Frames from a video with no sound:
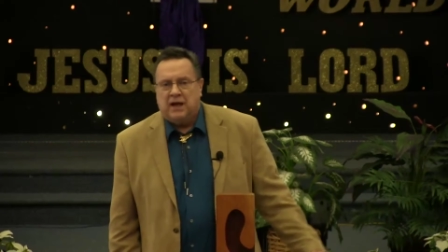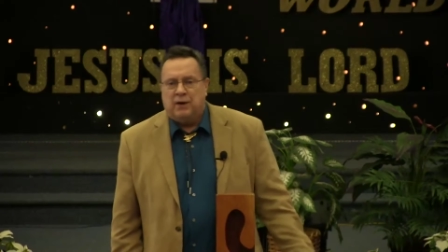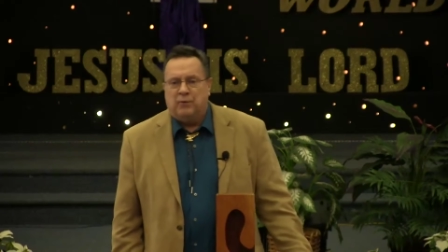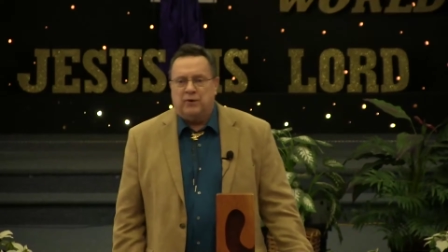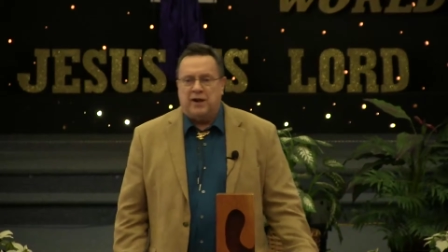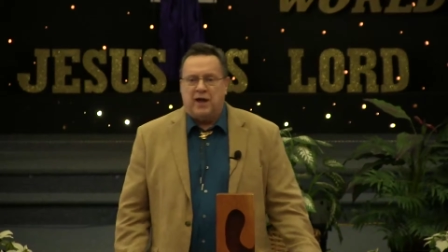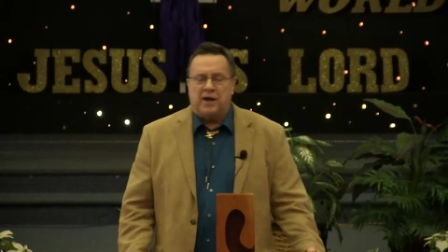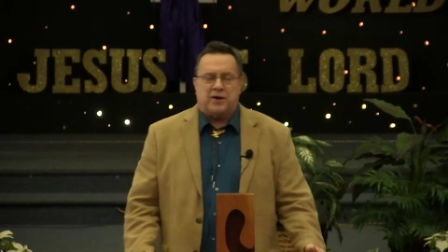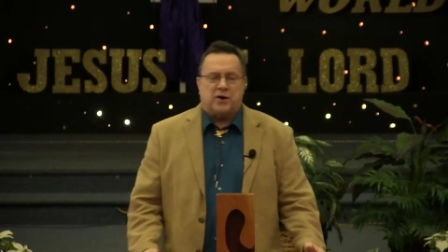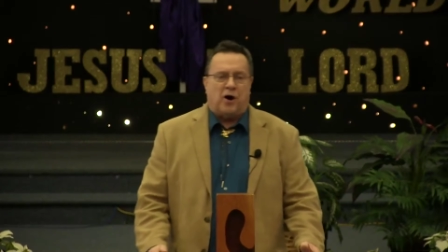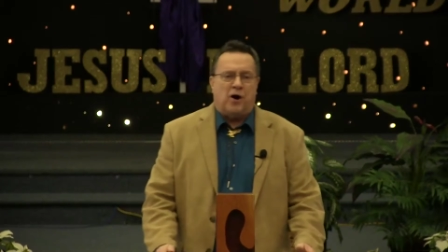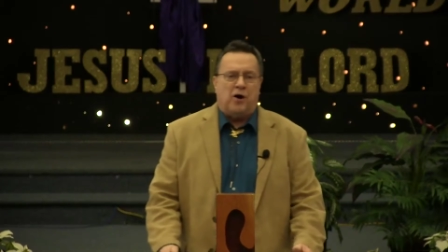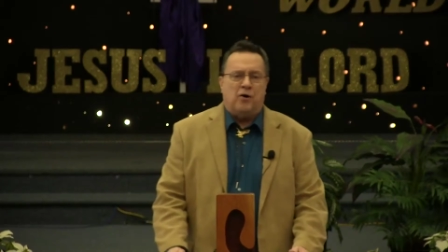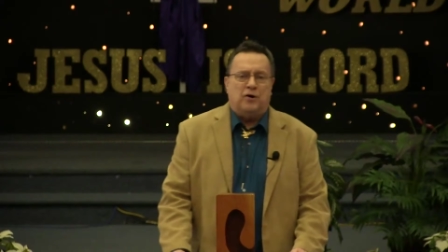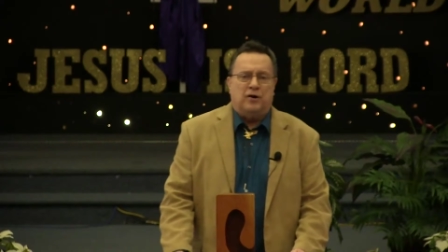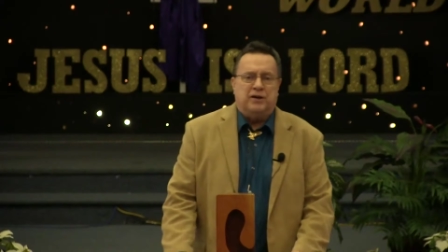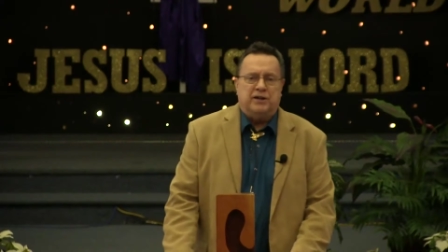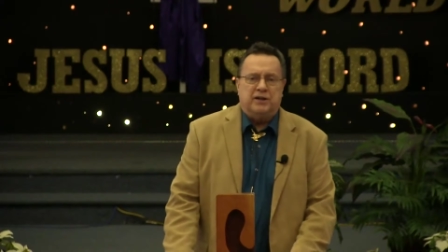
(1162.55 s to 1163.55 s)
And when I
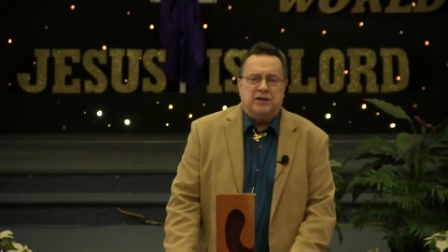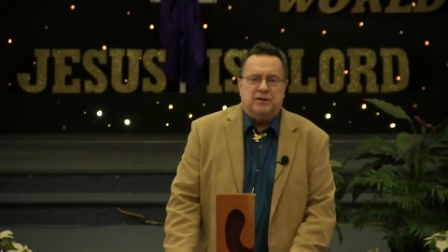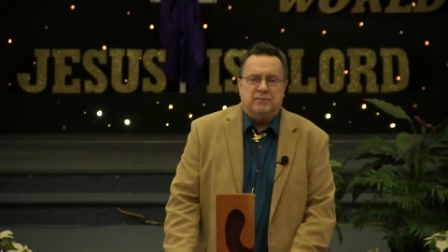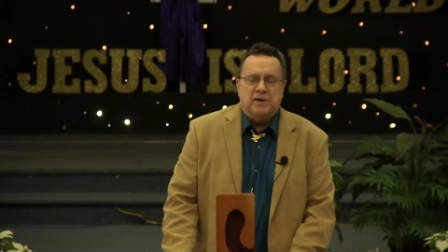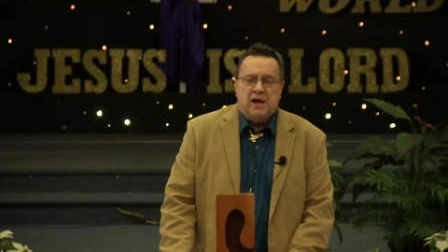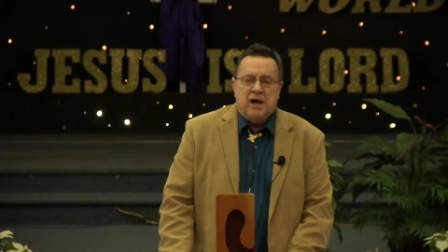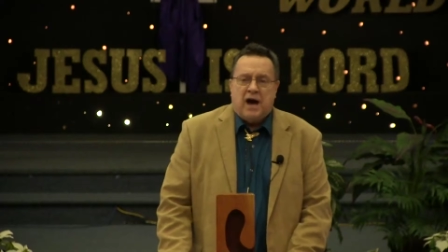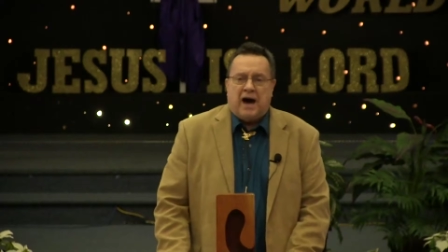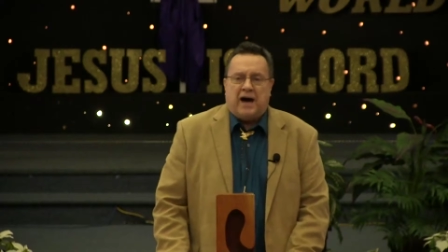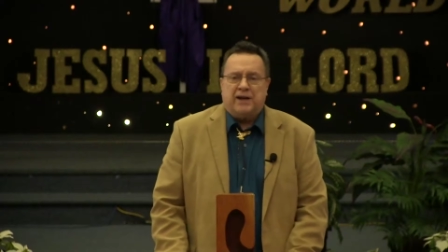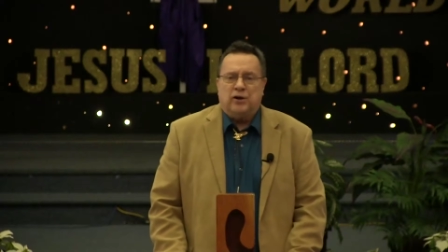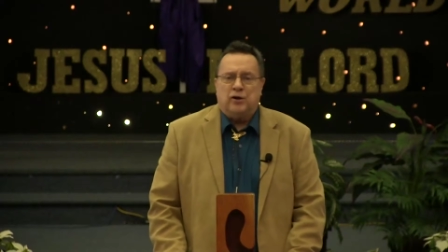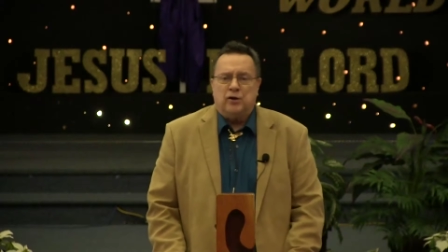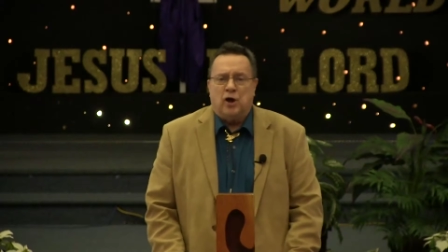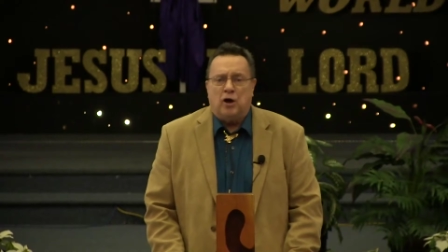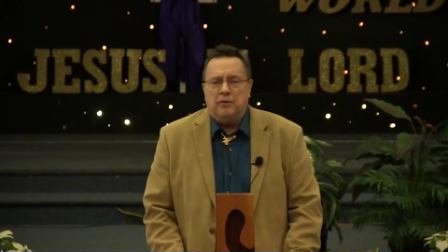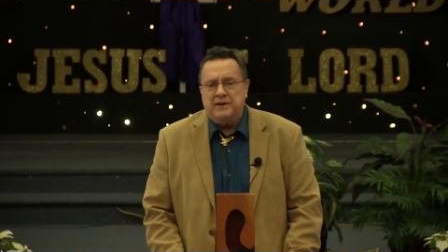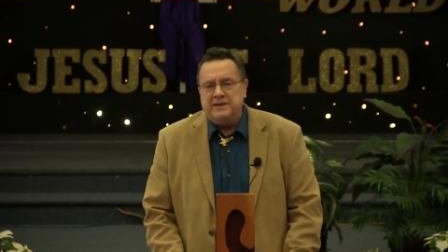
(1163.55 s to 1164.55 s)
call on Him, I
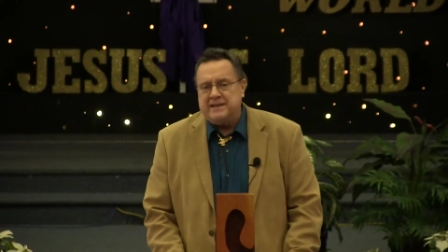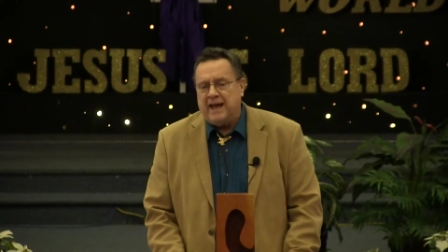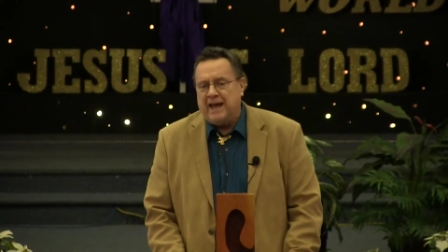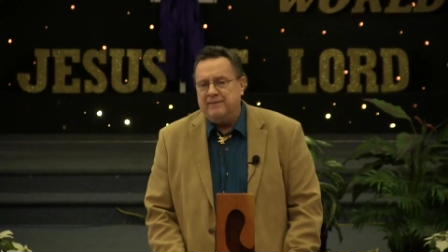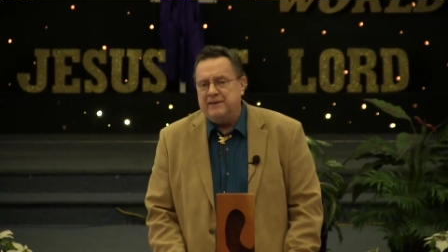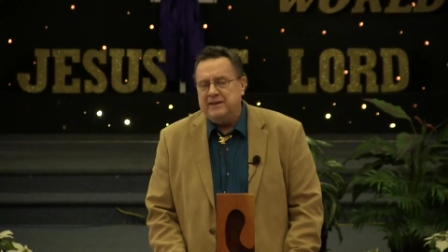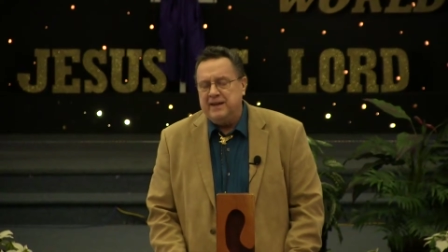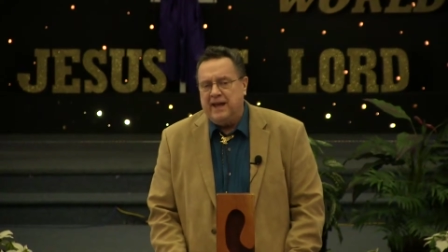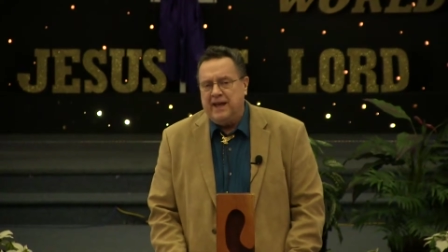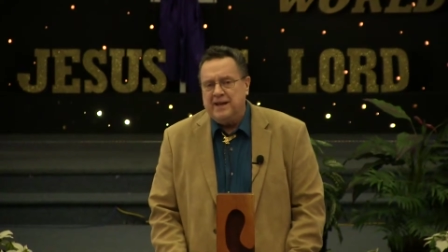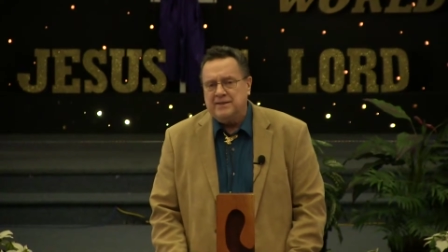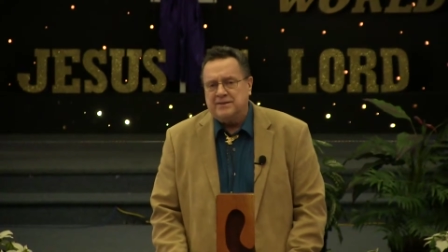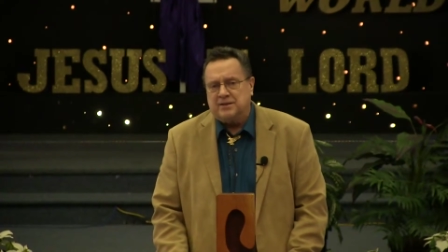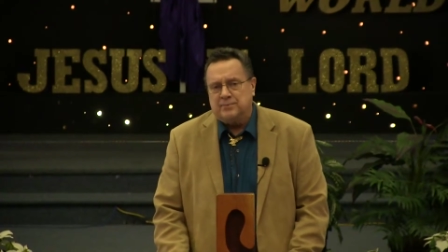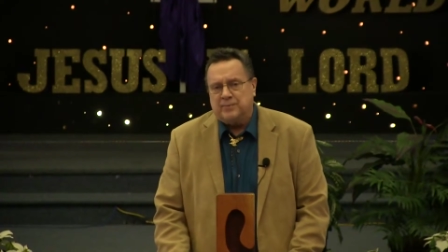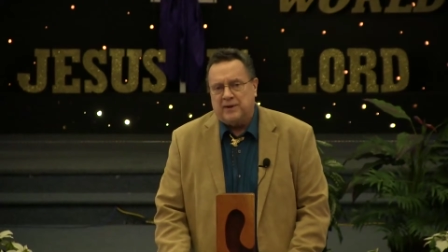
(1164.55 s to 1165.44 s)
don't always have the answer,